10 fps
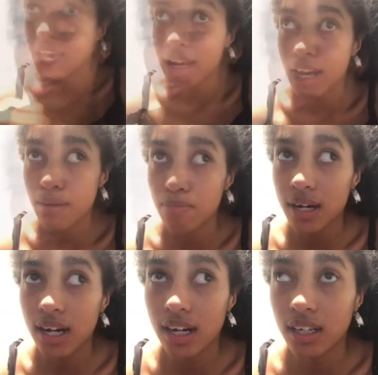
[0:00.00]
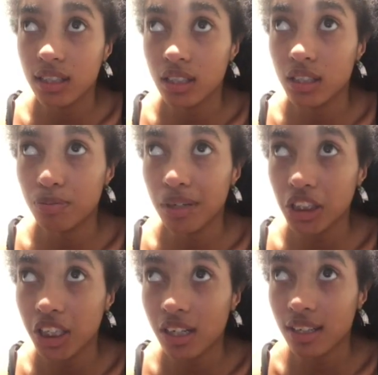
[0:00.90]
upon
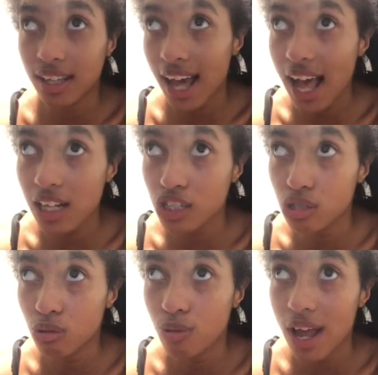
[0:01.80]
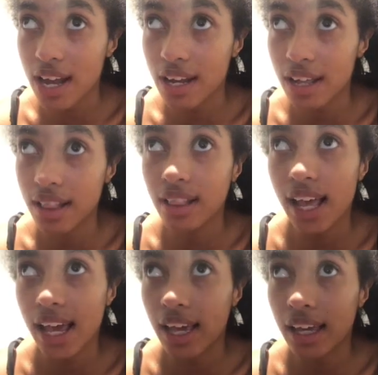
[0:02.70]
depression on cats when
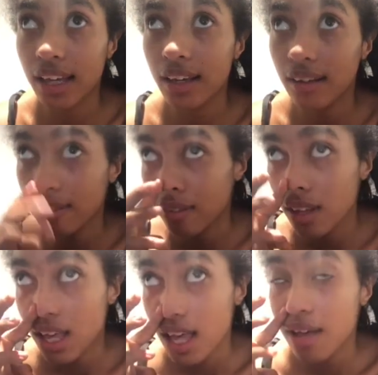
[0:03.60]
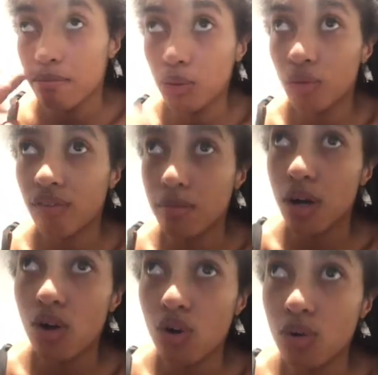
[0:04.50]
they move from a
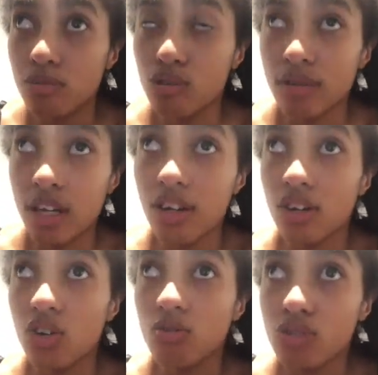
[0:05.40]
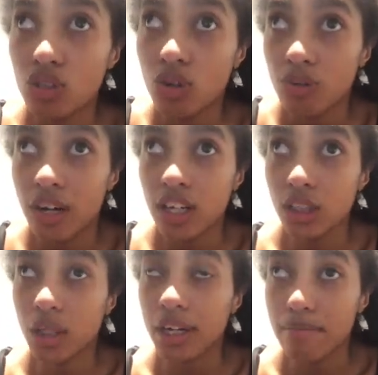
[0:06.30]
home to another home. So we're gonna
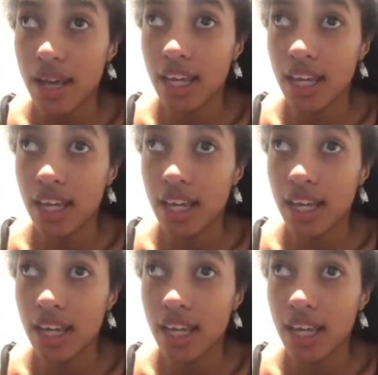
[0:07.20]
try to make